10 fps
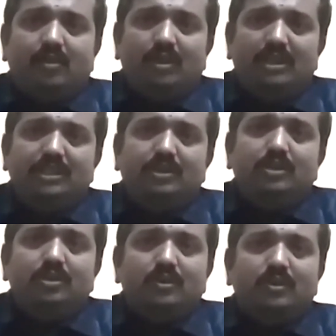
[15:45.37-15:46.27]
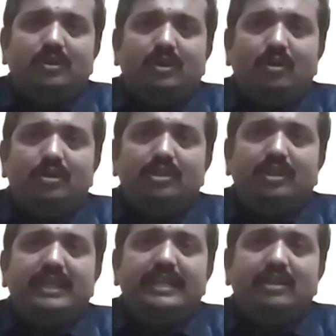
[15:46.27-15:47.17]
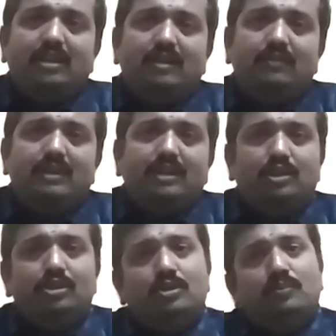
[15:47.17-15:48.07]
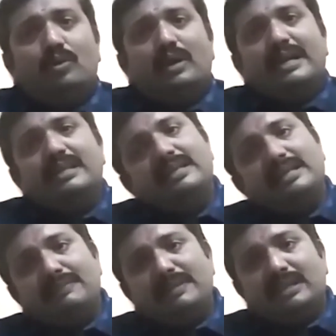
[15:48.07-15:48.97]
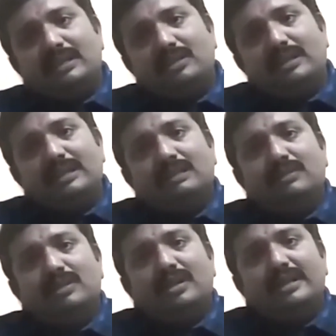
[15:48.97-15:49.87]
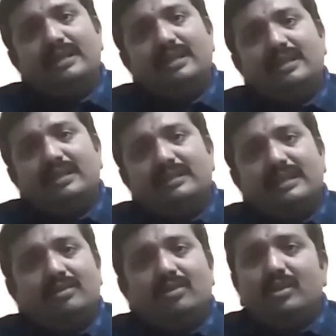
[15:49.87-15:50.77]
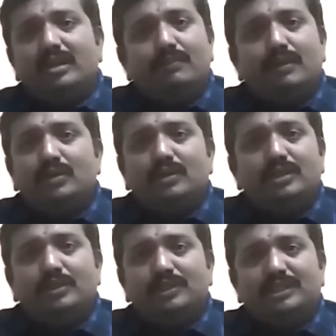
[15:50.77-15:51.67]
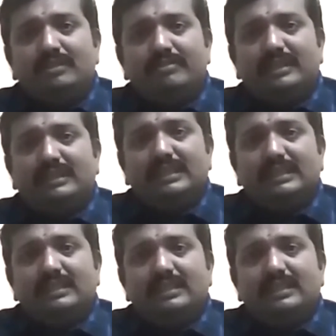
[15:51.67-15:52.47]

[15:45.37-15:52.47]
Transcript: What do? How do you clean it all up? Do you pour another chemical to clean up the oil? That will only pollute the ocean further.